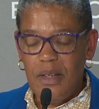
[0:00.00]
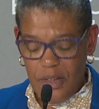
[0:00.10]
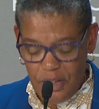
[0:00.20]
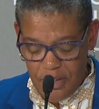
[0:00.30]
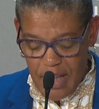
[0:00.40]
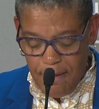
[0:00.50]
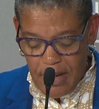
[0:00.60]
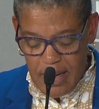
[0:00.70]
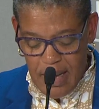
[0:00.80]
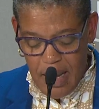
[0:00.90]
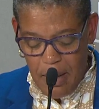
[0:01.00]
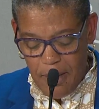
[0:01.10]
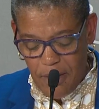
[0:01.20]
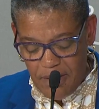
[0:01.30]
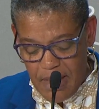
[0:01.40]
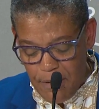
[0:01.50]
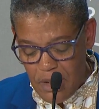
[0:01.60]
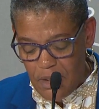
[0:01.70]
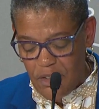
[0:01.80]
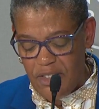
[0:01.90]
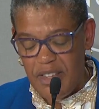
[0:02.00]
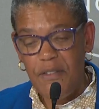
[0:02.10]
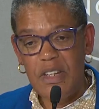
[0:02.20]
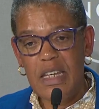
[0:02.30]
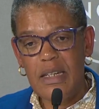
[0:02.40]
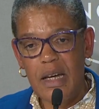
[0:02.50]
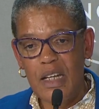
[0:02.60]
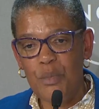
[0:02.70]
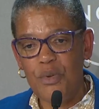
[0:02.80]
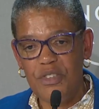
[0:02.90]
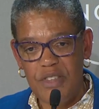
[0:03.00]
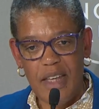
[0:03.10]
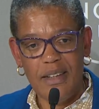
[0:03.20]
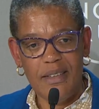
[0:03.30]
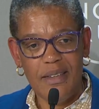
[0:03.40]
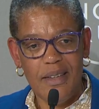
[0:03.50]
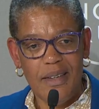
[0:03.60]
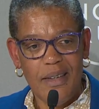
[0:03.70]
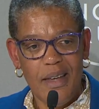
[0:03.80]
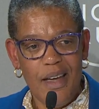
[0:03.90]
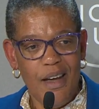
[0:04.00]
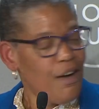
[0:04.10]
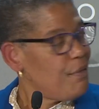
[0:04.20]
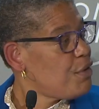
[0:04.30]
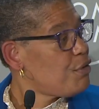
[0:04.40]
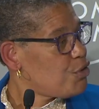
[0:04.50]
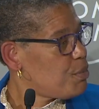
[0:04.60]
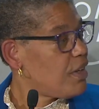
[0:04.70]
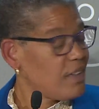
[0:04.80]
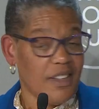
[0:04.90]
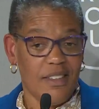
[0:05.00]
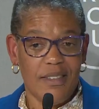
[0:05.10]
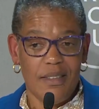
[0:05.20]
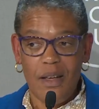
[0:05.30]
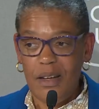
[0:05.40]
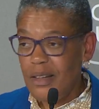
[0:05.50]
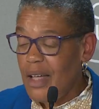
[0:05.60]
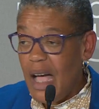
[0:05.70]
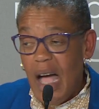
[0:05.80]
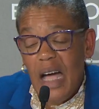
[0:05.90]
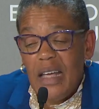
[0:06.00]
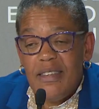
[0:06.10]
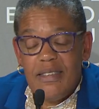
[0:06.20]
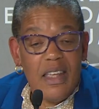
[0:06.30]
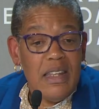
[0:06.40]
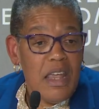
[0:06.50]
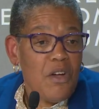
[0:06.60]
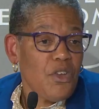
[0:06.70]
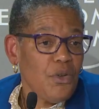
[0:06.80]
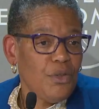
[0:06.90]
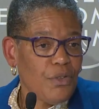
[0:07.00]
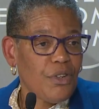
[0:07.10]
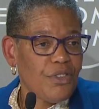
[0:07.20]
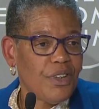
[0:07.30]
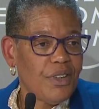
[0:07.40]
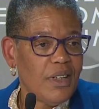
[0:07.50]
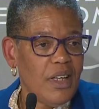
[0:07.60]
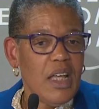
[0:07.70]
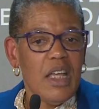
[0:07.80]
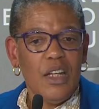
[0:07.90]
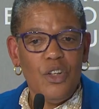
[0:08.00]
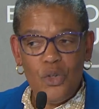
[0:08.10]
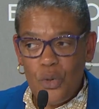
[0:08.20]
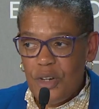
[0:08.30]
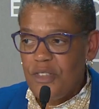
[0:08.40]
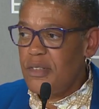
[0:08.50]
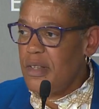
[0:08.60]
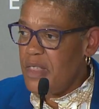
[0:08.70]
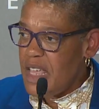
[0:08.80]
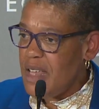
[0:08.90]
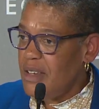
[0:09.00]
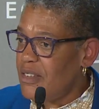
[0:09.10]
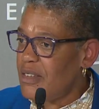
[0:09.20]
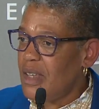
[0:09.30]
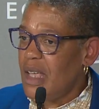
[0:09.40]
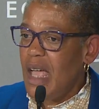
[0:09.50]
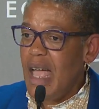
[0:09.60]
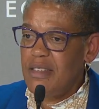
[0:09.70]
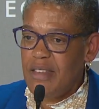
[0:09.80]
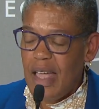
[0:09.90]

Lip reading: 77 to 79% of the respondents, I say near universal, endorsed these as